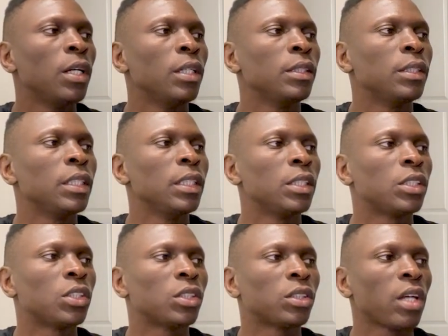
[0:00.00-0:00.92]

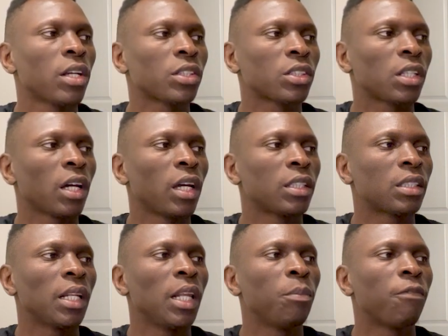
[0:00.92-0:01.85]
these tasks,
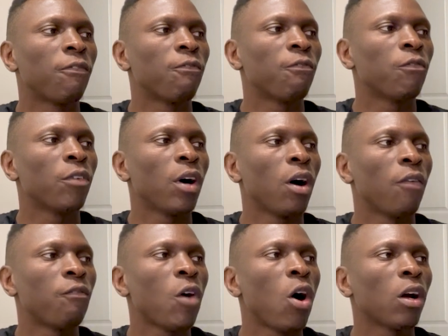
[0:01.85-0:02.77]
sleep
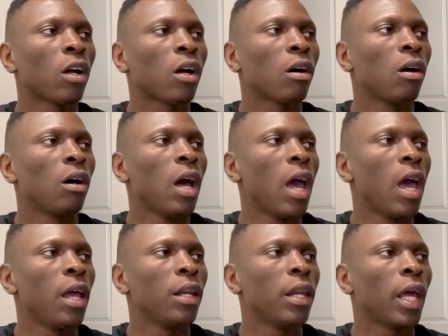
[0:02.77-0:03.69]
funk
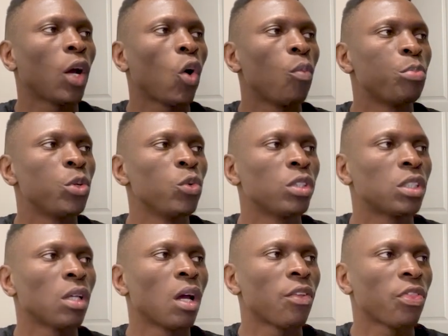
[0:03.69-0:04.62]
and compute
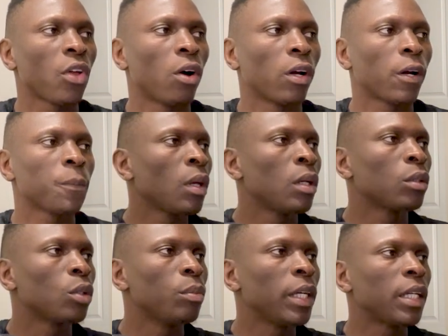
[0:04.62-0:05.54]
funk.
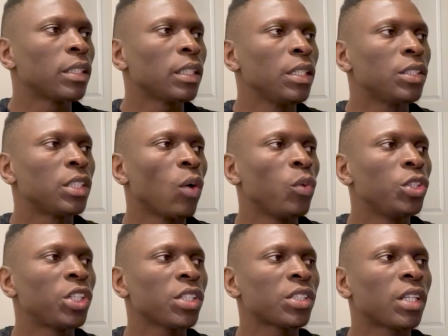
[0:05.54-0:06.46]
To make it easier, we're
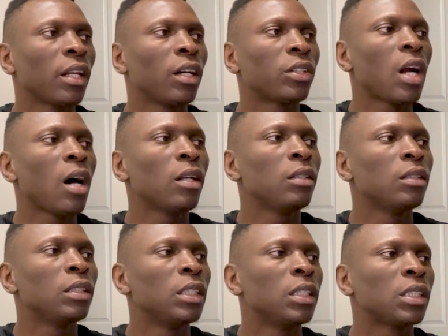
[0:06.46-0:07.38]
just gonna
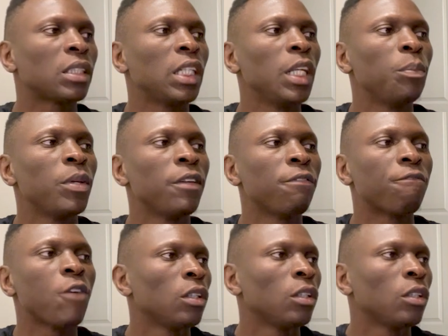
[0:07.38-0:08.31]
run the sleepy
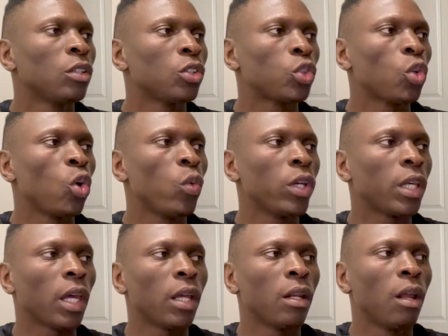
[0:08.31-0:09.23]
function so we
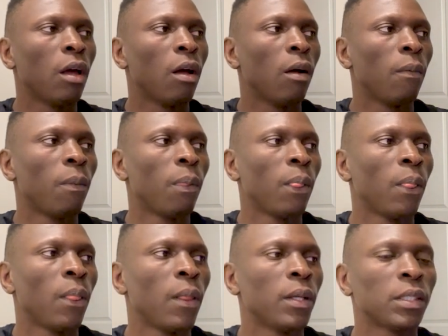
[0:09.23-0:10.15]
can
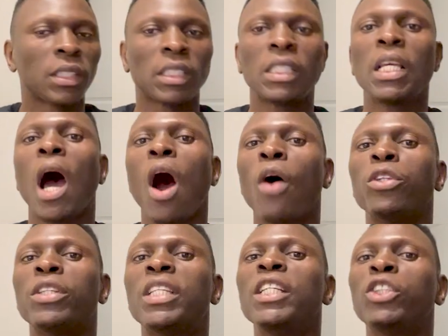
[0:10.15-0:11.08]
see how
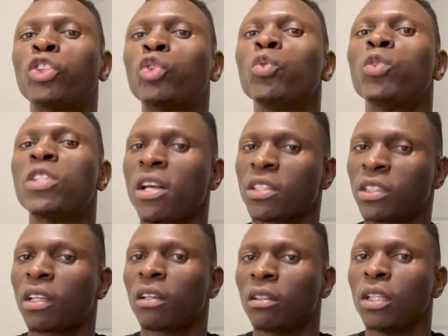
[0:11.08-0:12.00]
these 2
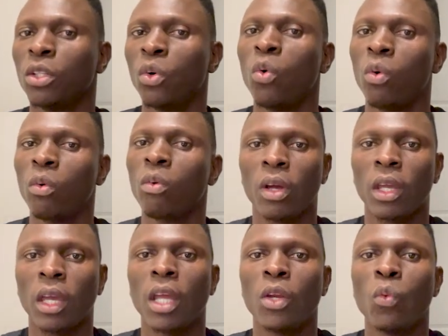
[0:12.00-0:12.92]
tasks,
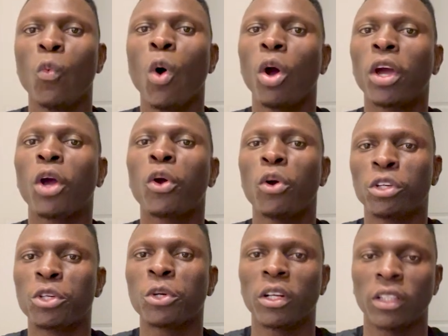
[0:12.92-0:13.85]
can work
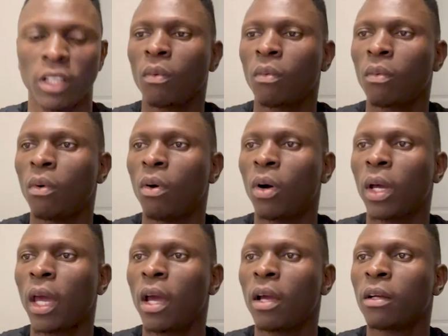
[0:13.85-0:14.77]
concurrently.
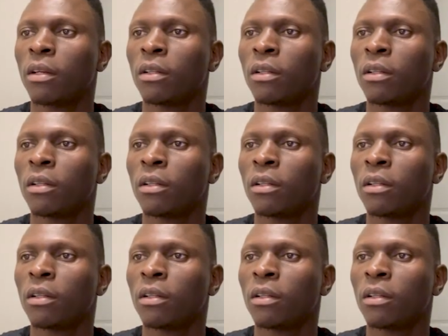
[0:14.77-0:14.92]
Okay,